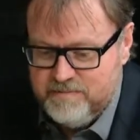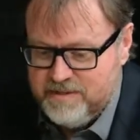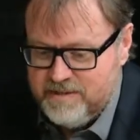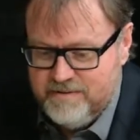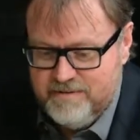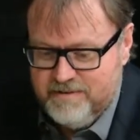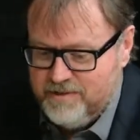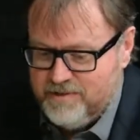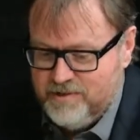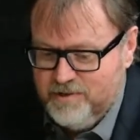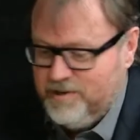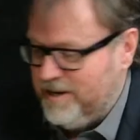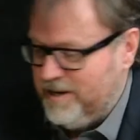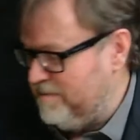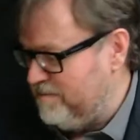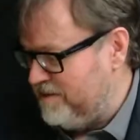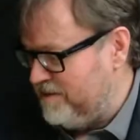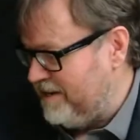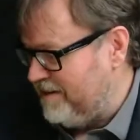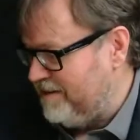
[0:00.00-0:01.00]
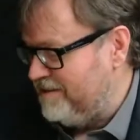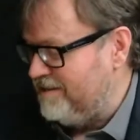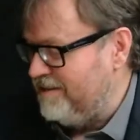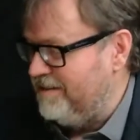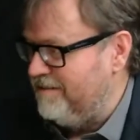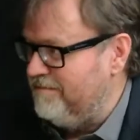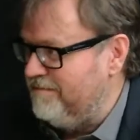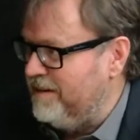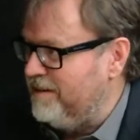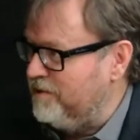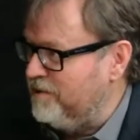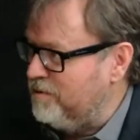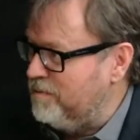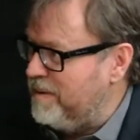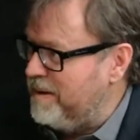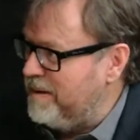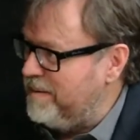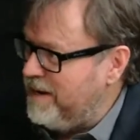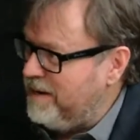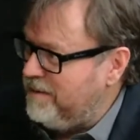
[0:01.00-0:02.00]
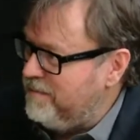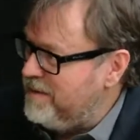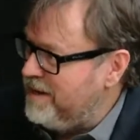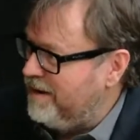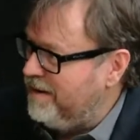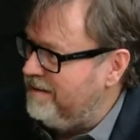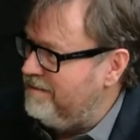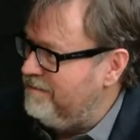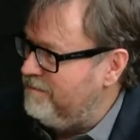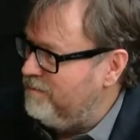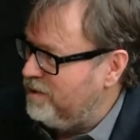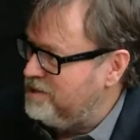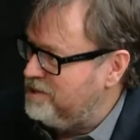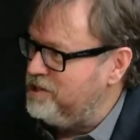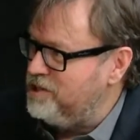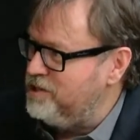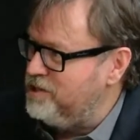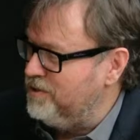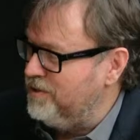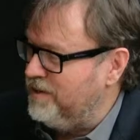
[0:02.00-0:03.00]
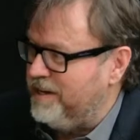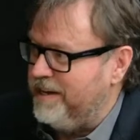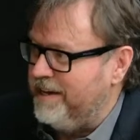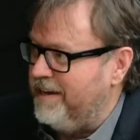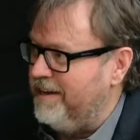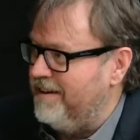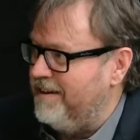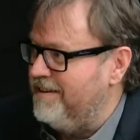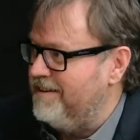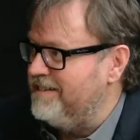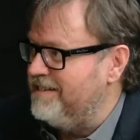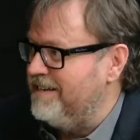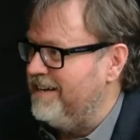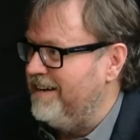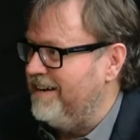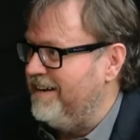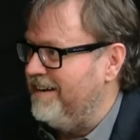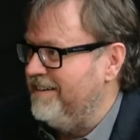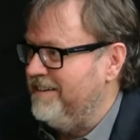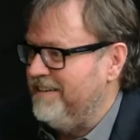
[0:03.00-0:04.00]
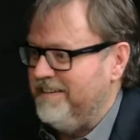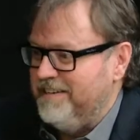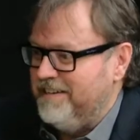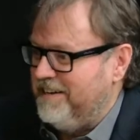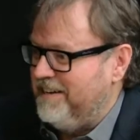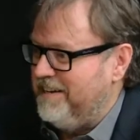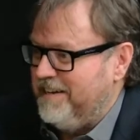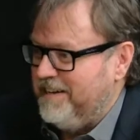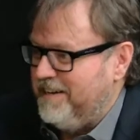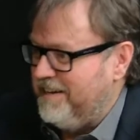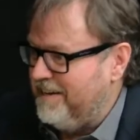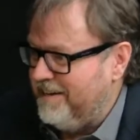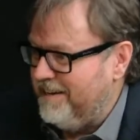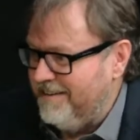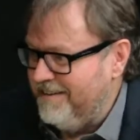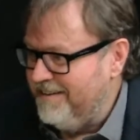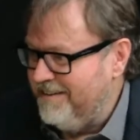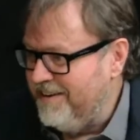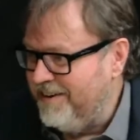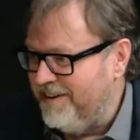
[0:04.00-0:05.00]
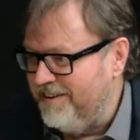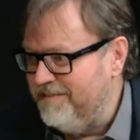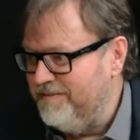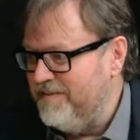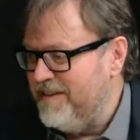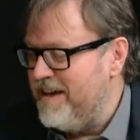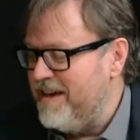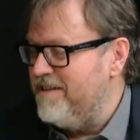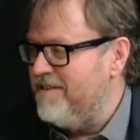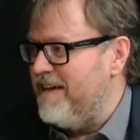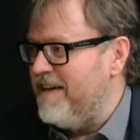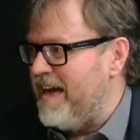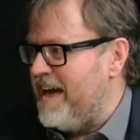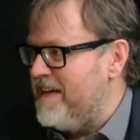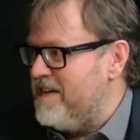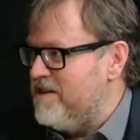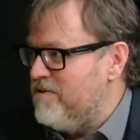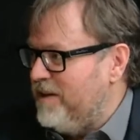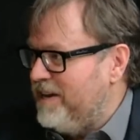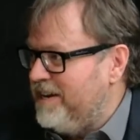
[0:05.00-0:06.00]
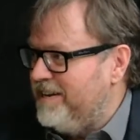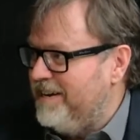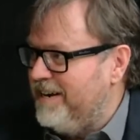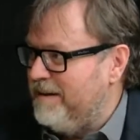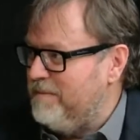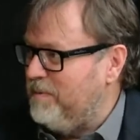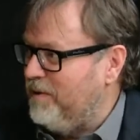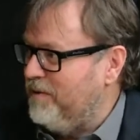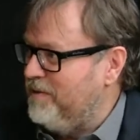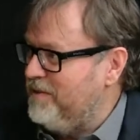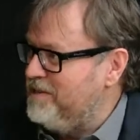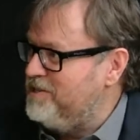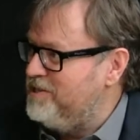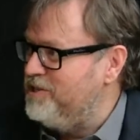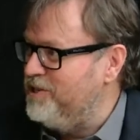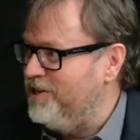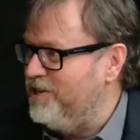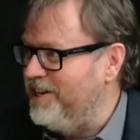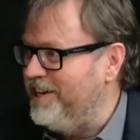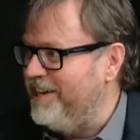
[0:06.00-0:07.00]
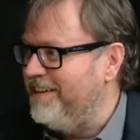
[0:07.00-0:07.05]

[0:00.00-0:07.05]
Sulabh, tell us a little bit about what you're doing and how you ended up on this journey.